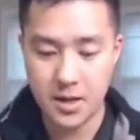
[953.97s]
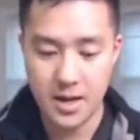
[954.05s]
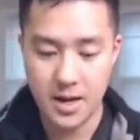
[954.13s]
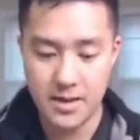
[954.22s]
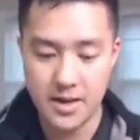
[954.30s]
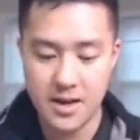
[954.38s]

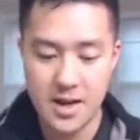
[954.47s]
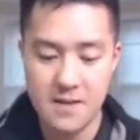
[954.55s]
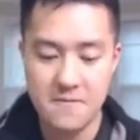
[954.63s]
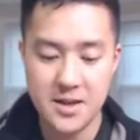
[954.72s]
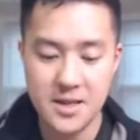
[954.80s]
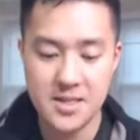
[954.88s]
And then a
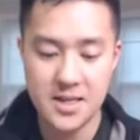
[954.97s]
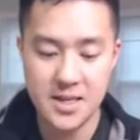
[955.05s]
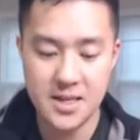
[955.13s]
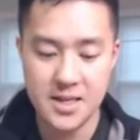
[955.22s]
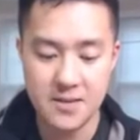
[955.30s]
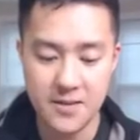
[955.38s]

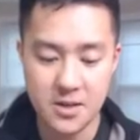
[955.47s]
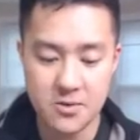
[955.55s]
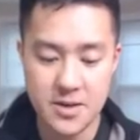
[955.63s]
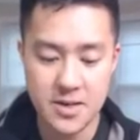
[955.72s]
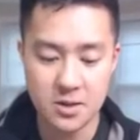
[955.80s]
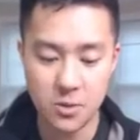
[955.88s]
Victini,
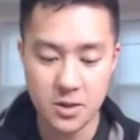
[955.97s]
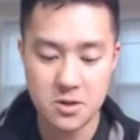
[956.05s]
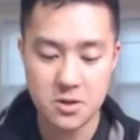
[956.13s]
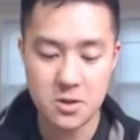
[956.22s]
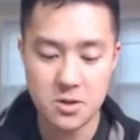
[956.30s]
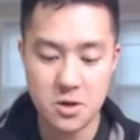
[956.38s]
Victory Heal. Once
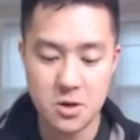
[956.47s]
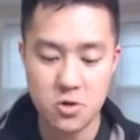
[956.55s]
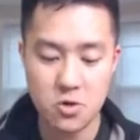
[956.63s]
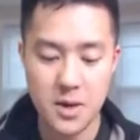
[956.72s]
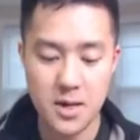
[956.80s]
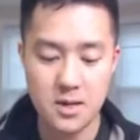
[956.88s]
in your turn,
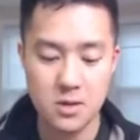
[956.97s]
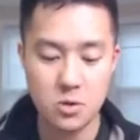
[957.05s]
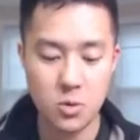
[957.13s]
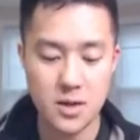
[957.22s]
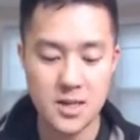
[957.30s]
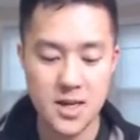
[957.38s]
you may heal
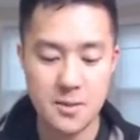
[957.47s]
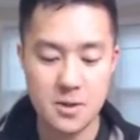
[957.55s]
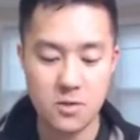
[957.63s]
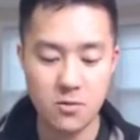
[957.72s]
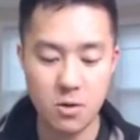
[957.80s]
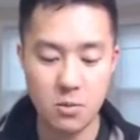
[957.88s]
20
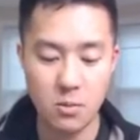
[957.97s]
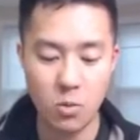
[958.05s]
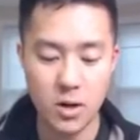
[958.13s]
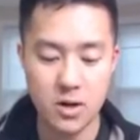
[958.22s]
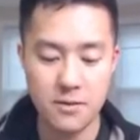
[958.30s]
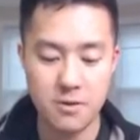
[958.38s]
damage from
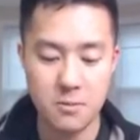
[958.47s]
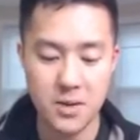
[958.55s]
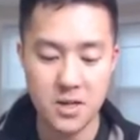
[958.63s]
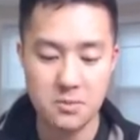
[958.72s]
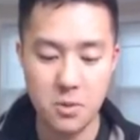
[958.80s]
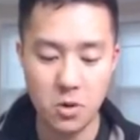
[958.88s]
one of your
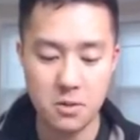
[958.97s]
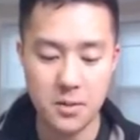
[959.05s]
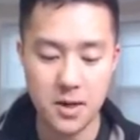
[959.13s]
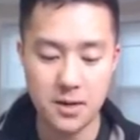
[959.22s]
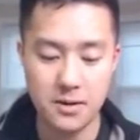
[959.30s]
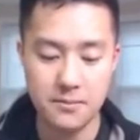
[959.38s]
bench
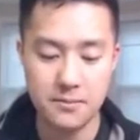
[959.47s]
Pokemon.